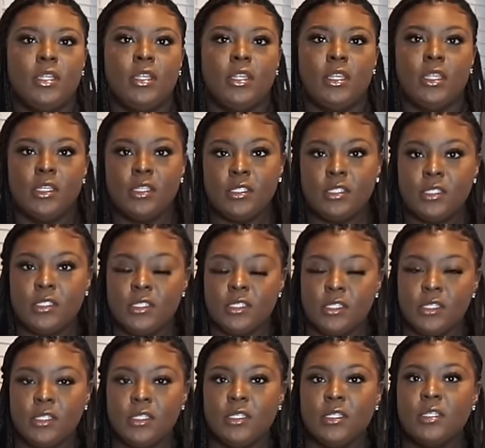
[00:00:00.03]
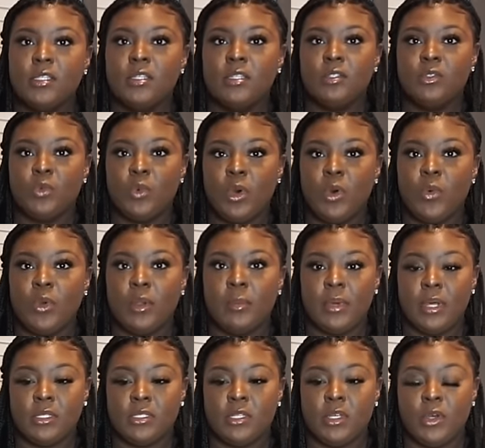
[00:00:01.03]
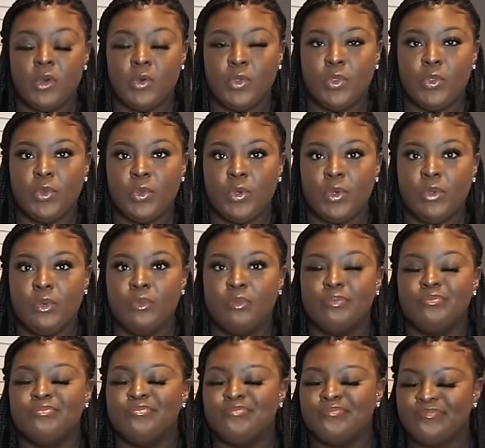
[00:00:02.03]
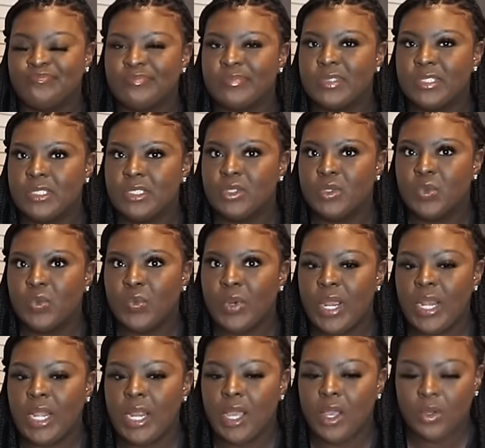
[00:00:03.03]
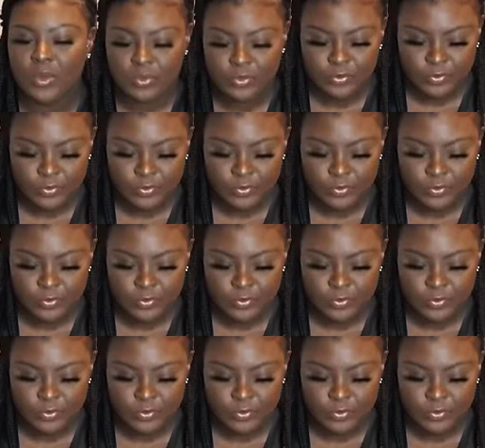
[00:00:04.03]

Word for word: this is what we're about to go through right now.